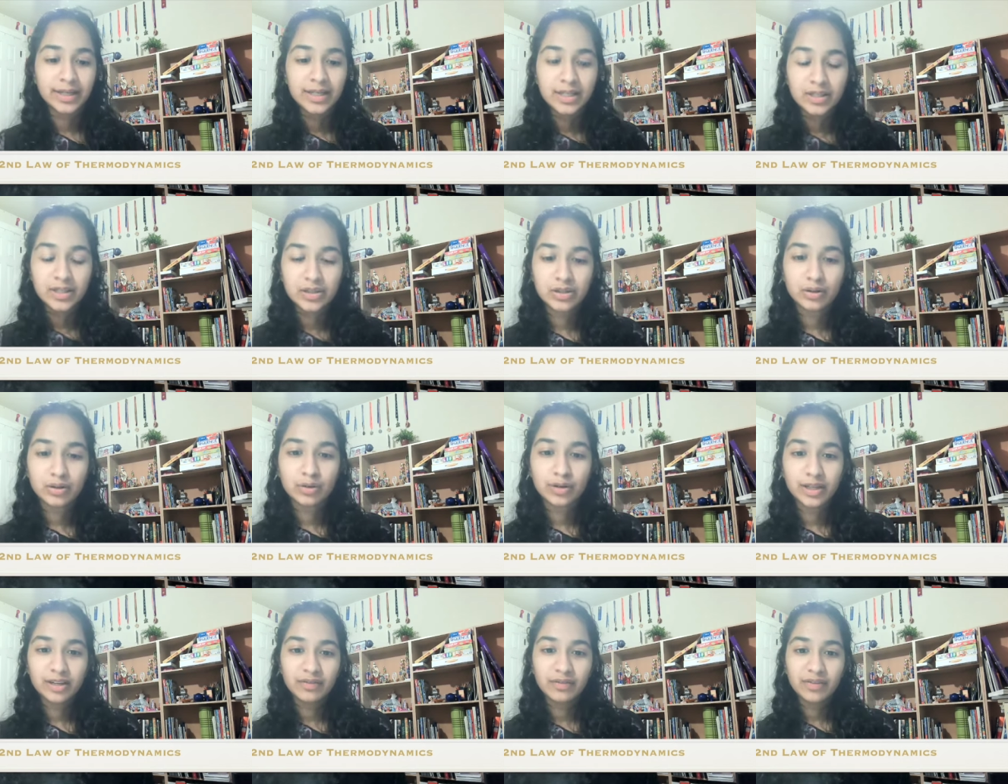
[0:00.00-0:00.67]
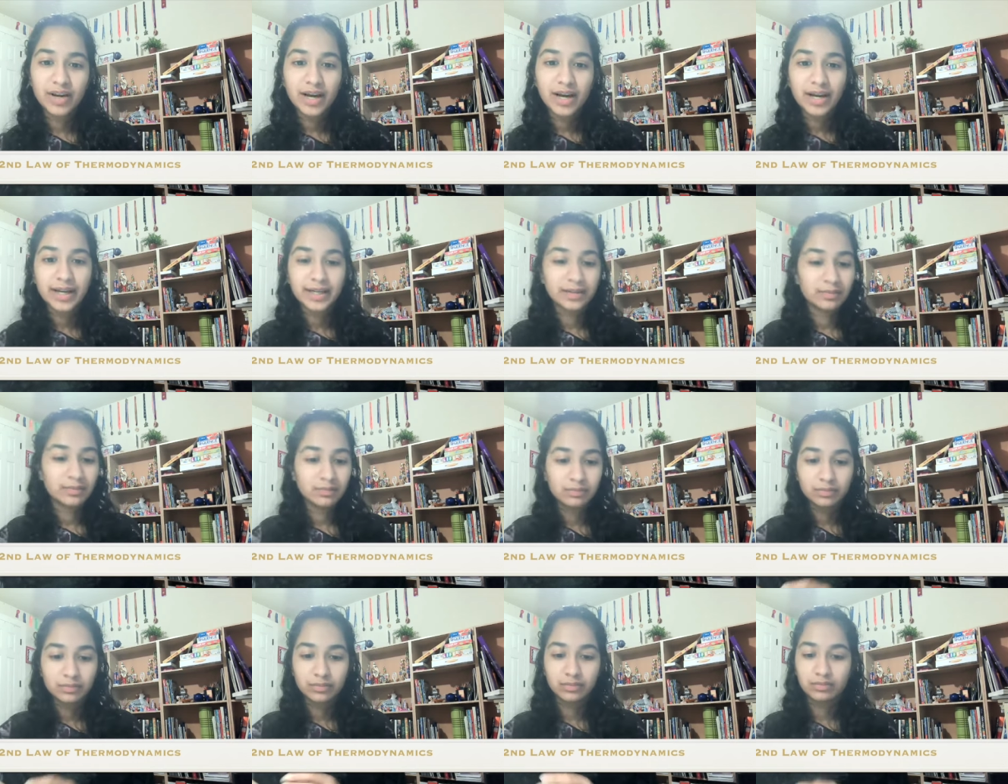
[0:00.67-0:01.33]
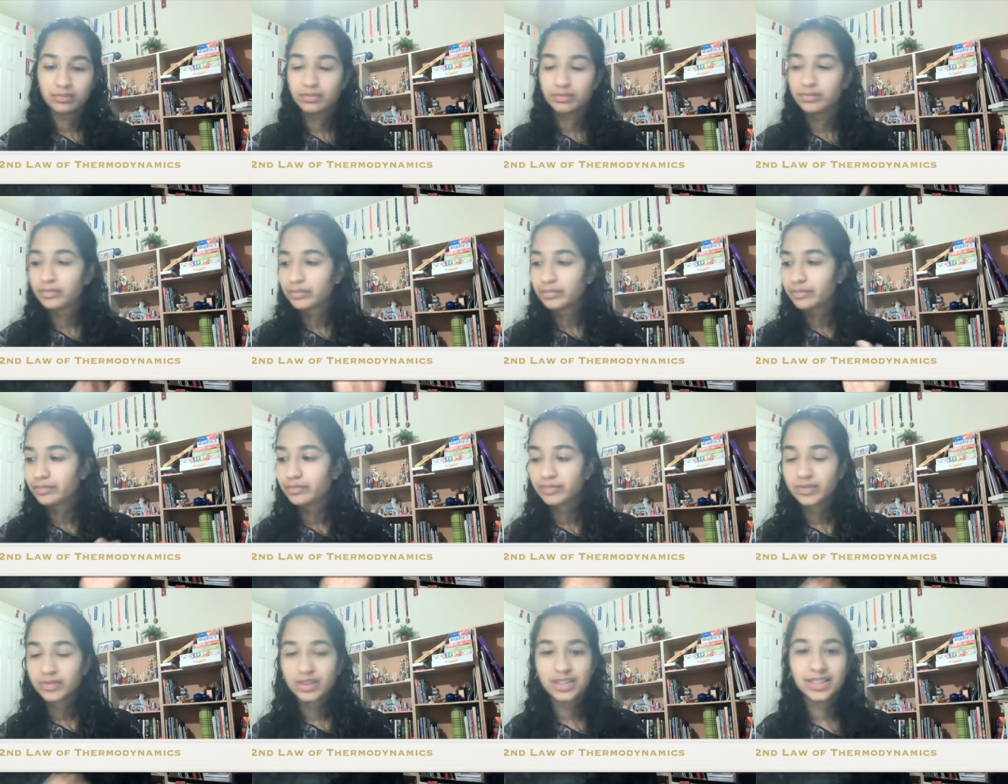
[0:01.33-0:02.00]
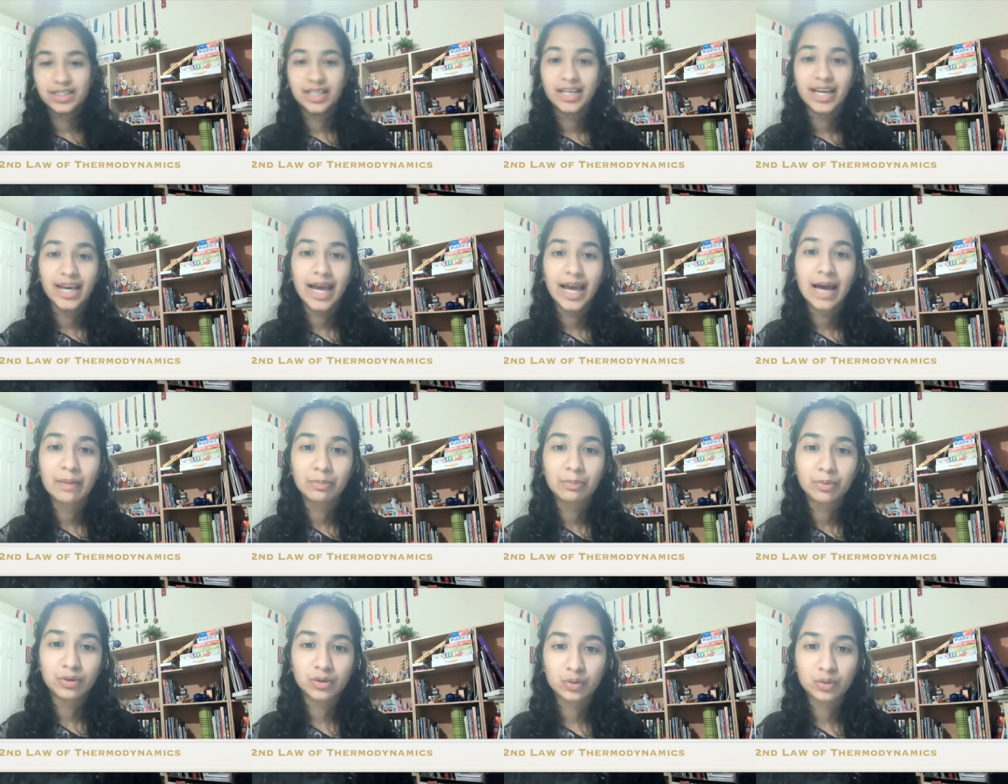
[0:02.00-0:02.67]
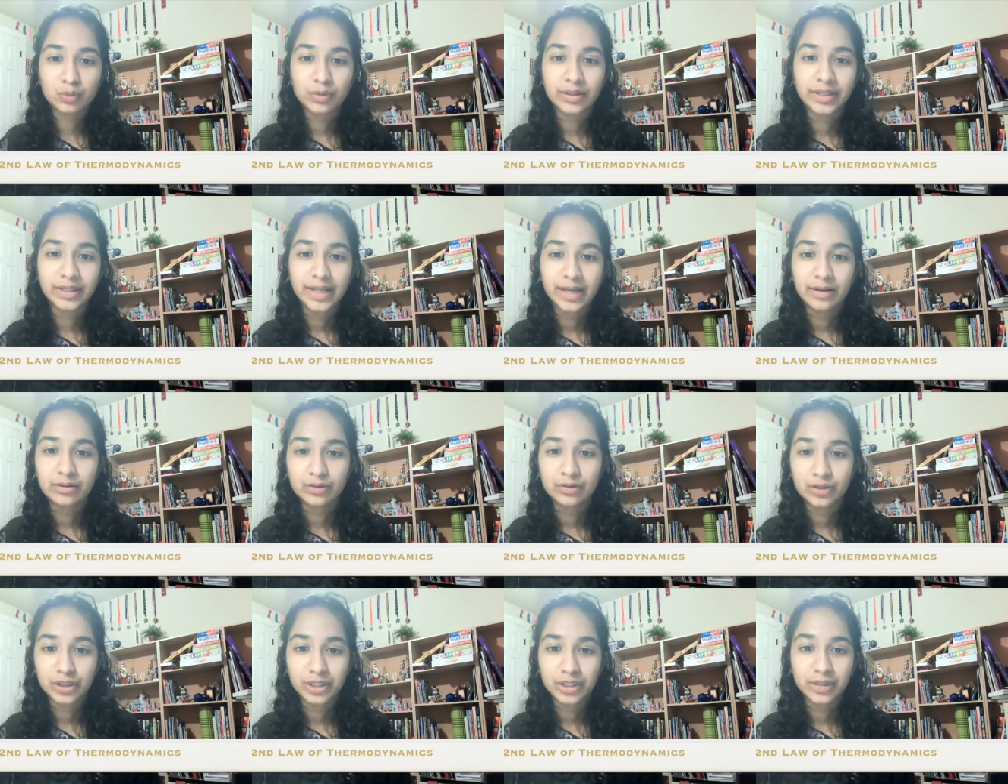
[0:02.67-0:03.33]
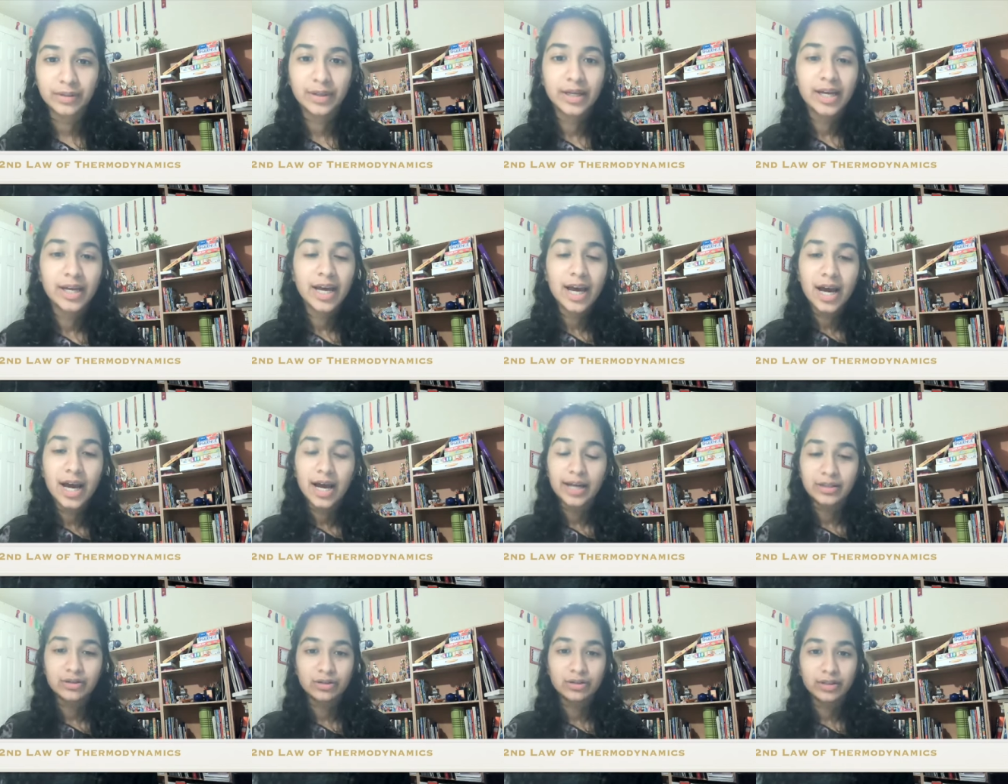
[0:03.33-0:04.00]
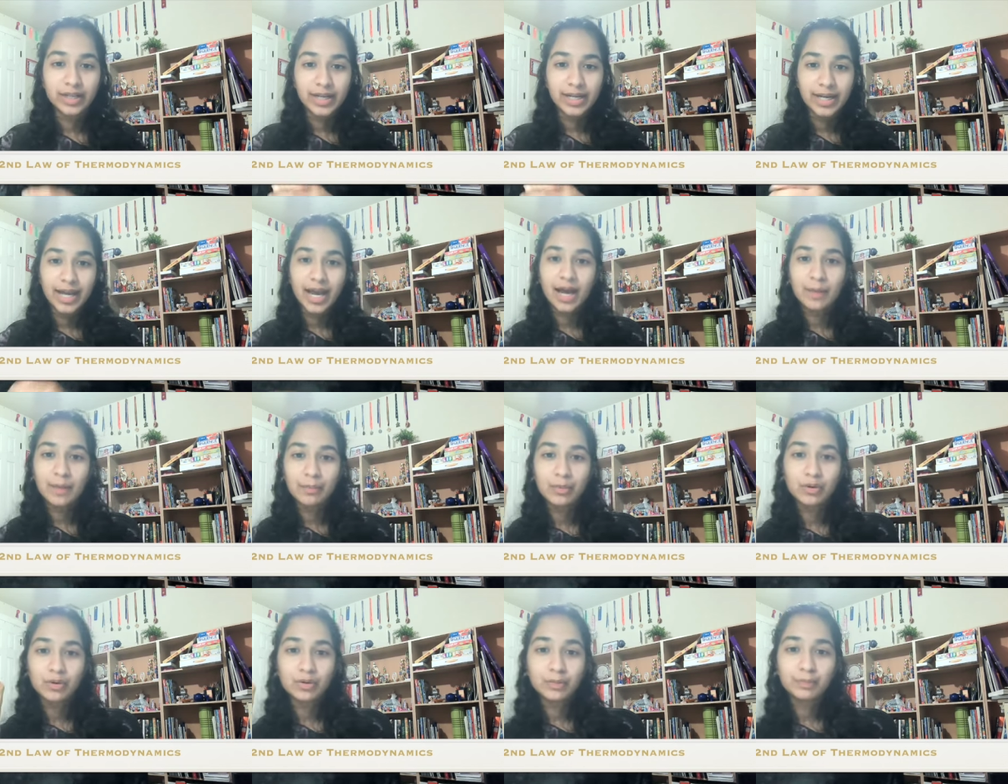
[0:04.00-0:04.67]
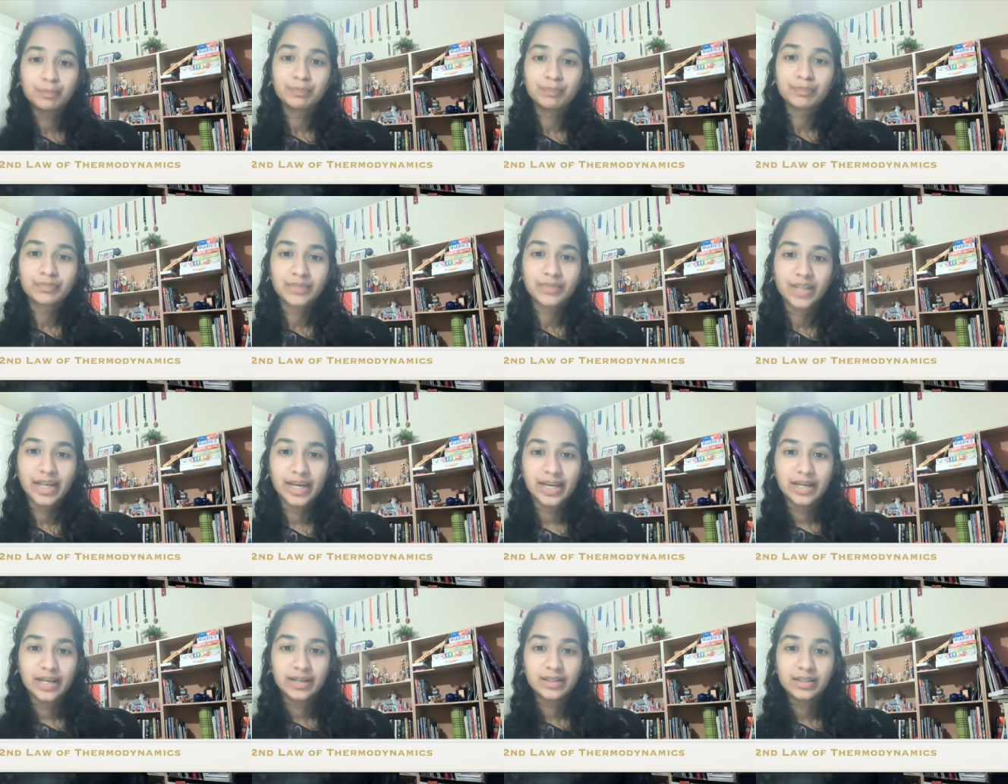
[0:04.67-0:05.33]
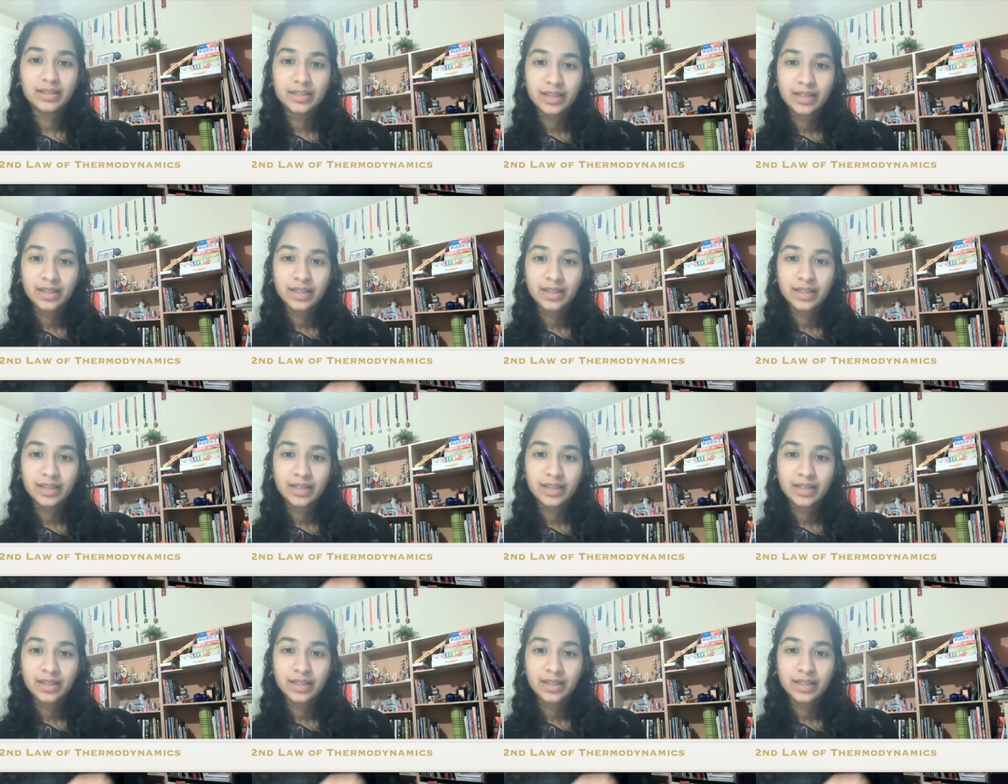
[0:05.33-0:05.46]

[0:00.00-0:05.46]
So, if I say apples were an energy, I took an apple and